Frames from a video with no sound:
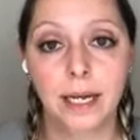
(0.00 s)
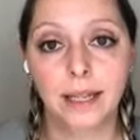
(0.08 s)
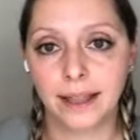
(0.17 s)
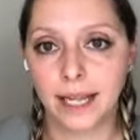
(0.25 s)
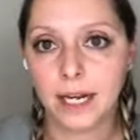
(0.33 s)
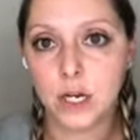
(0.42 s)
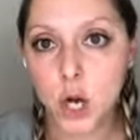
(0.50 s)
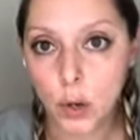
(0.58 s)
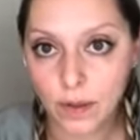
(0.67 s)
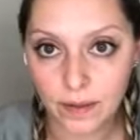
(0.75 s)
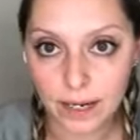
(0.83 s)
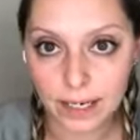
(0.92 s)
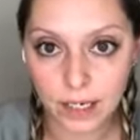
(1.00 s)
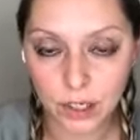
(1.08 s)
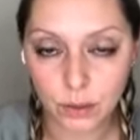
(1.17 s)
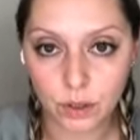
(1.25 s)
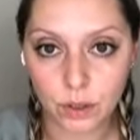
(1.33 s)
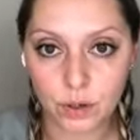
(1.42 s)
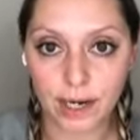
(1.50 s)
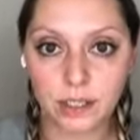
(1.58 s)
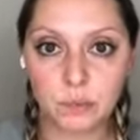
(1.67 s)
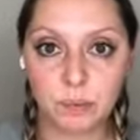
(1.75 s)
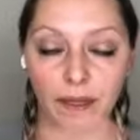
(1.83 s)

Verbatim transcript: that they know that they need to address,